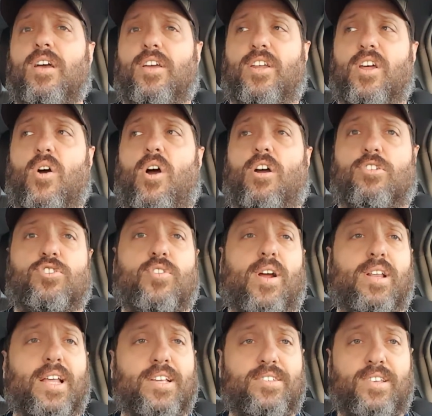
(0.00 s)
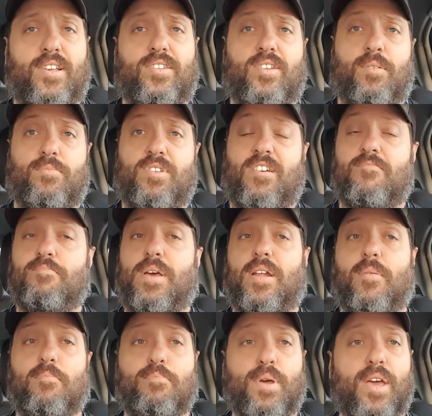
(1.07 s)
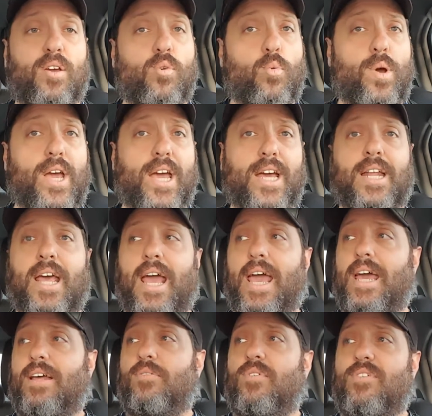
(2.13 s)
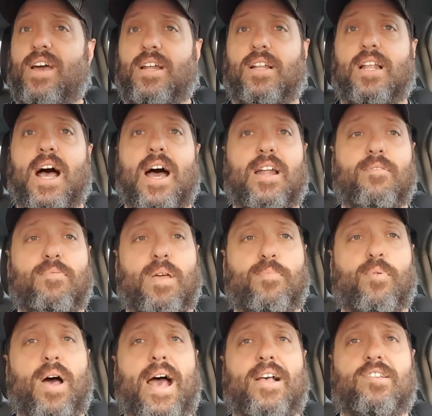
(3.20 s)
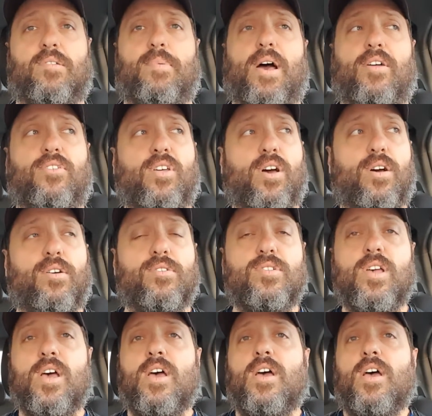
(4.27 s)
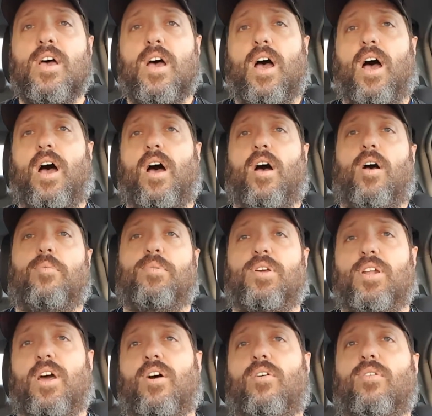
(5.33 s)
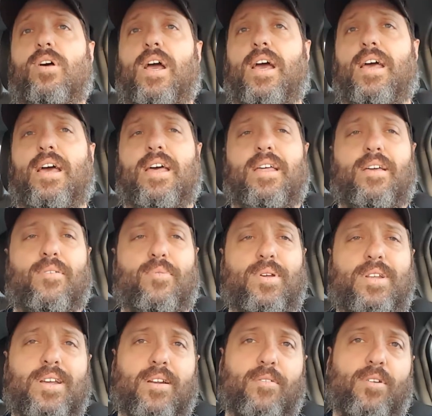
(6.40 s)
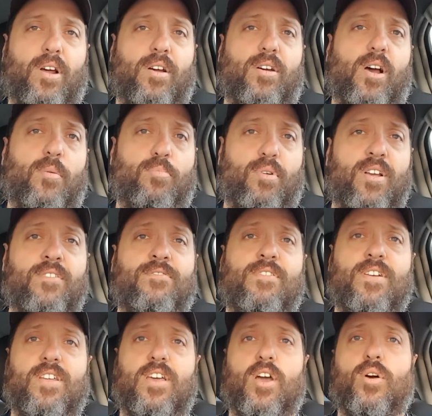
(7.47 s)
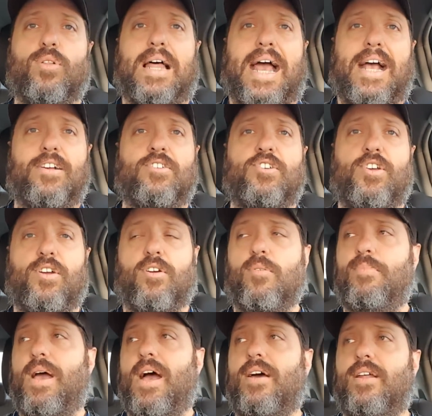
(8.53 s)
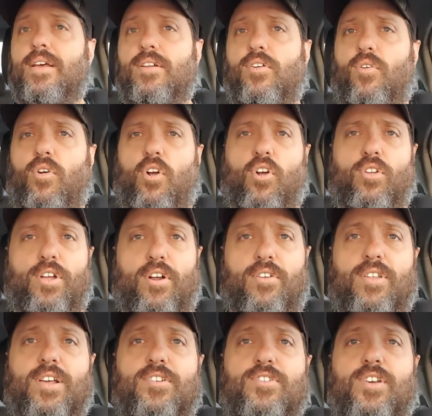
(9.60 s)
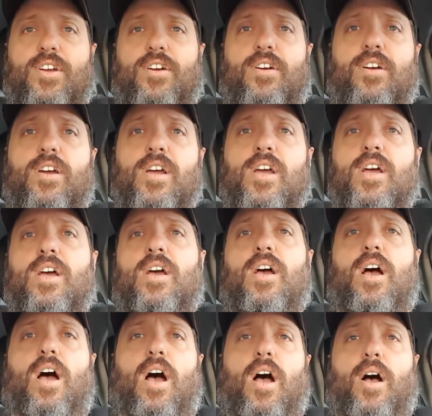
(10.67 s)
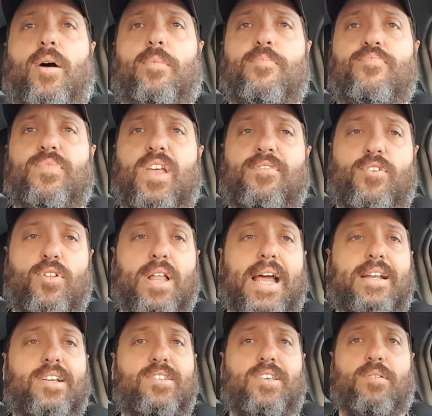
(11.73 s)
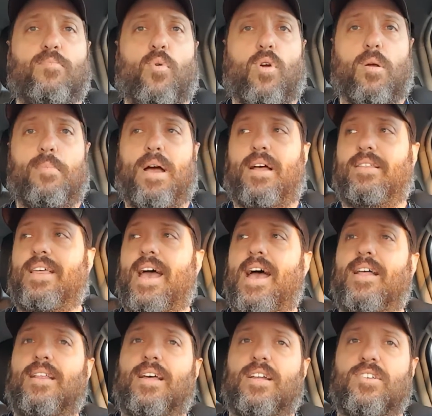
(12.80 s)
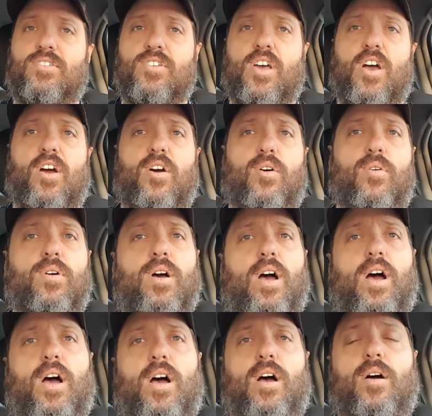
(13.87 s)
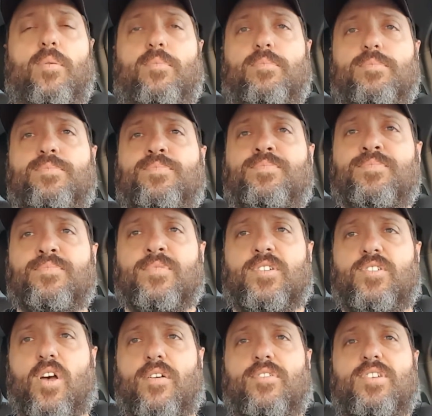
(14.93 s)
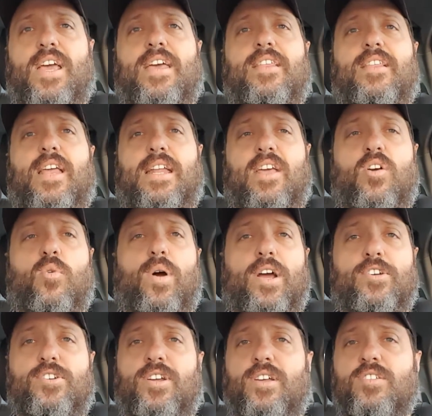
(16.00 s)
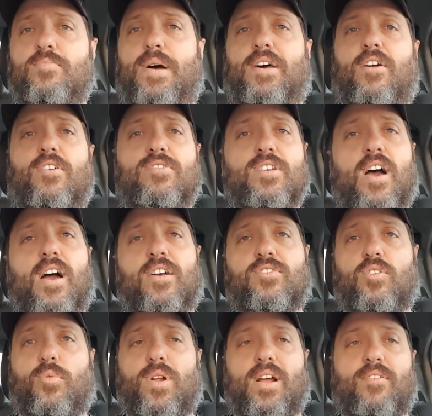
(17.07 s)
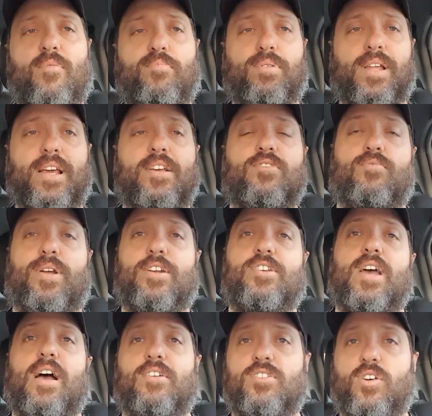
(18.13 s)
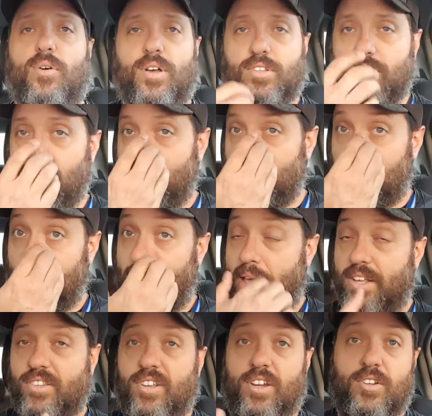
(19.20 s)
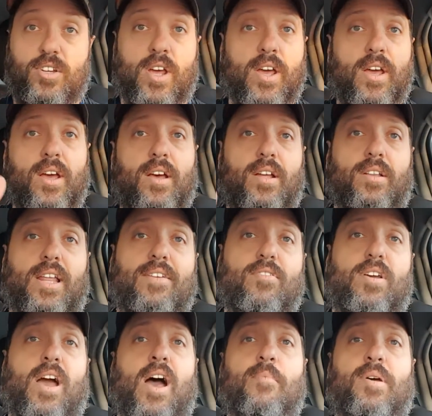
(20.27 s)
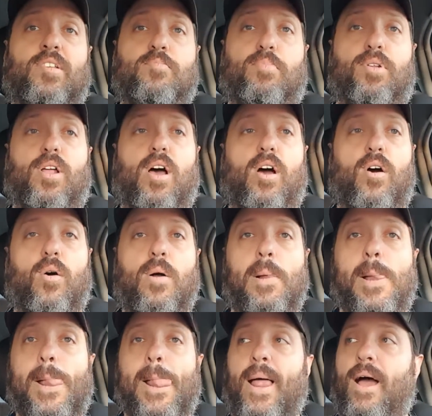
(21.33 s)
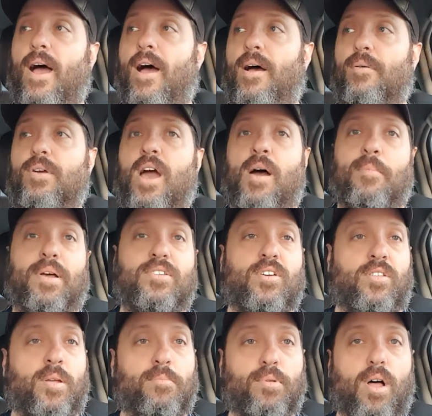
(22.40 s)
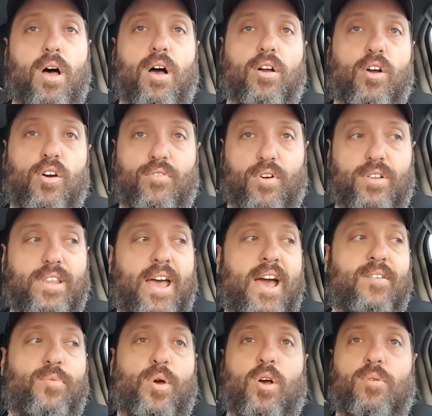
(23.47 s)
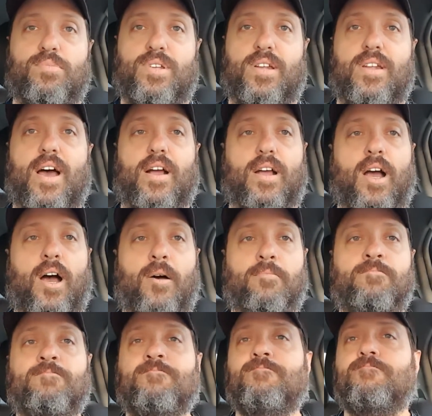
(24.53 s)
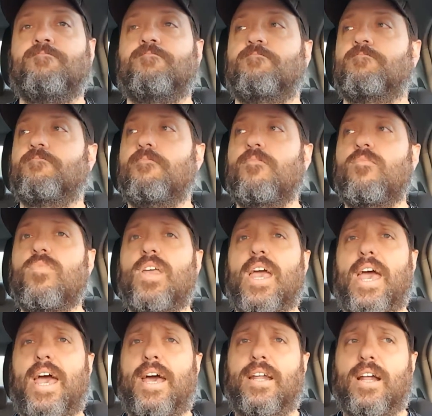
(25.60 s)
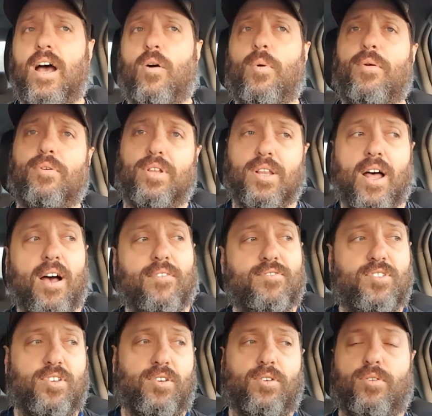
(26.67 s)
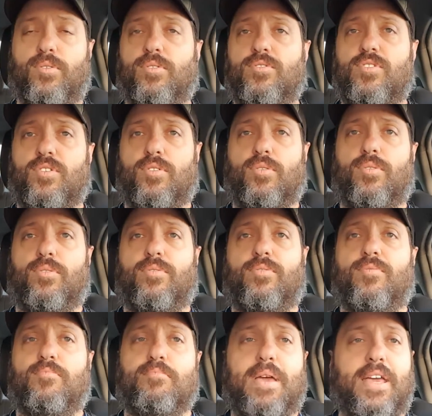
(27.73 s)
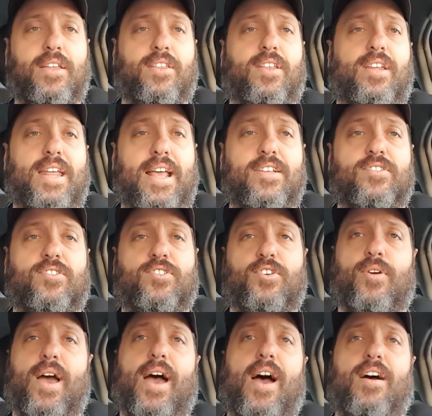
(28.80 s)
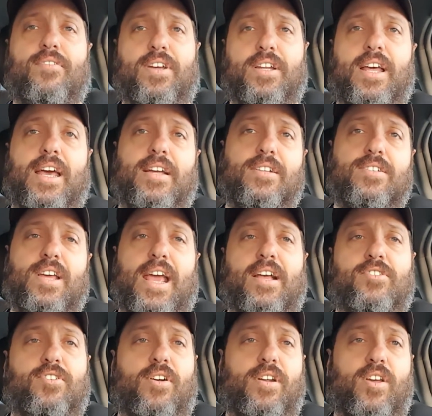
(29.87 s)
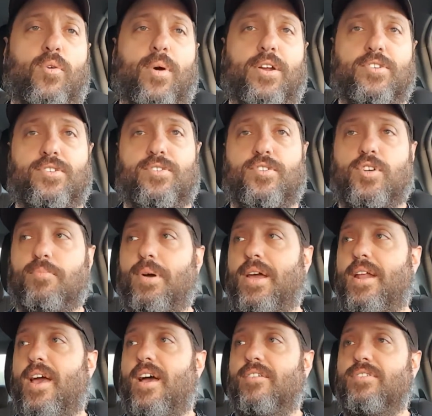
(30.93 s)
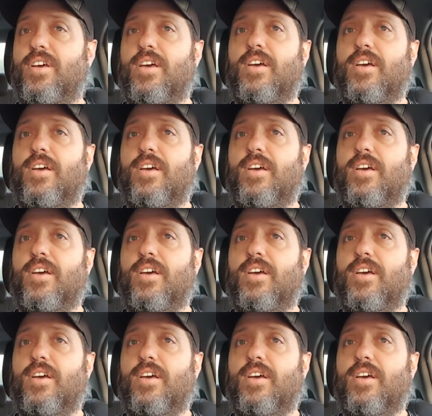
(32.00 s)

Our trellis systems have been a big win, and we've had a lot of people ask about those. We did a brief video last year about it, or earlier this year. If you'd like to see more about that, let us know. So if there's any questions about our ducks or whatever, please reach out to us, send us a message, leave a comments below, comment on the blog over at thehalfwayhomestead.com, and we would love to meet the needs that you have and answer any questions that you might have.